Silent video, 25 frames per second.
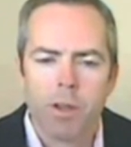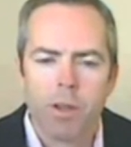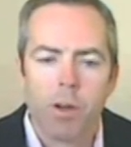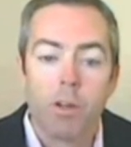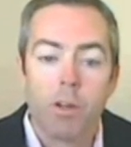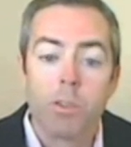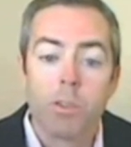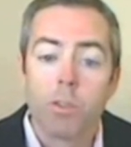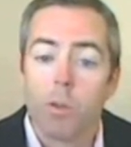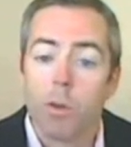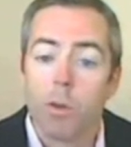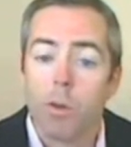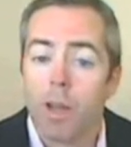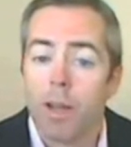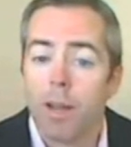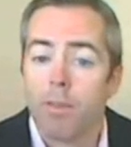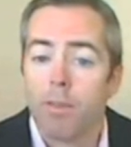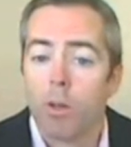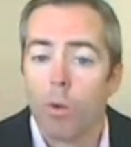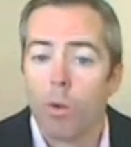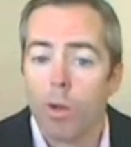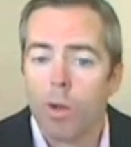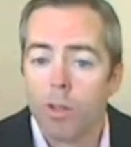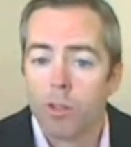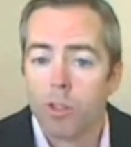also have a
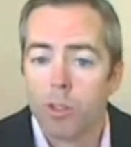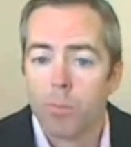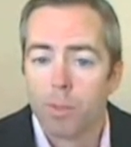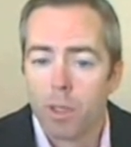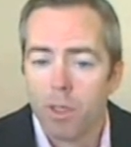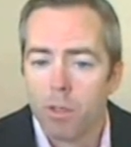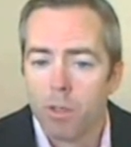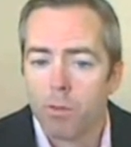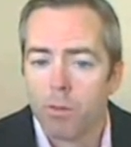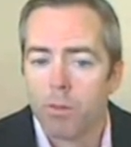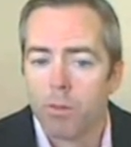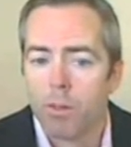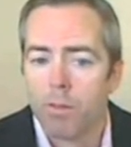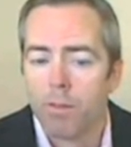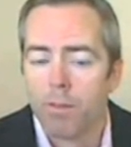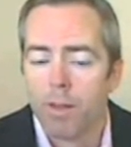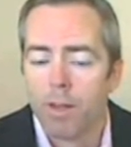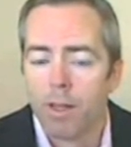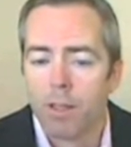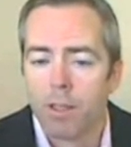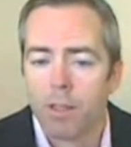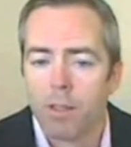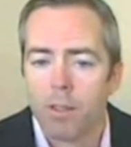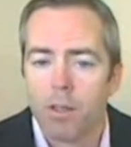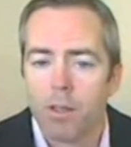greater spillover
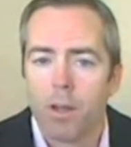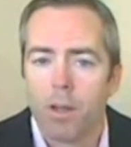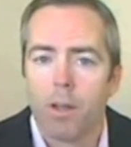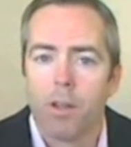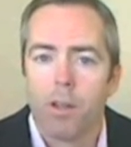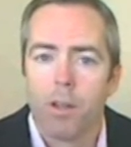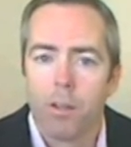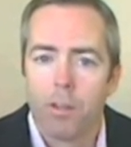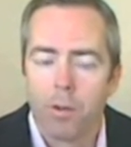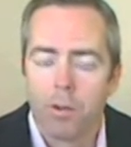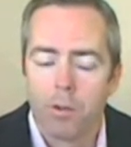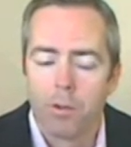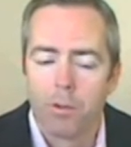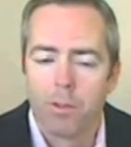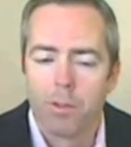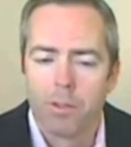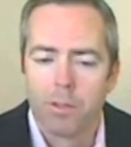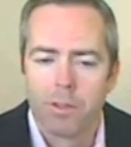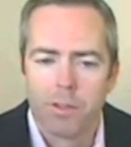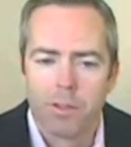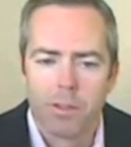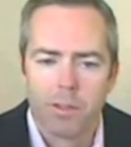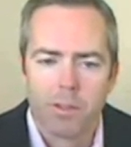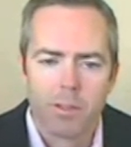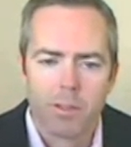effect on other
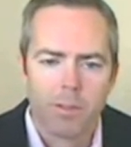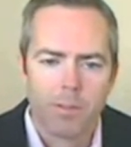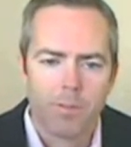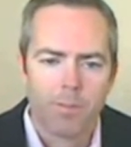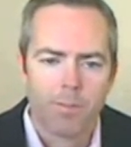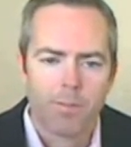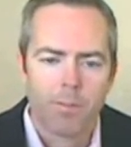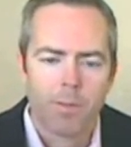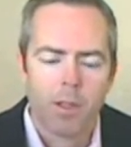currencies.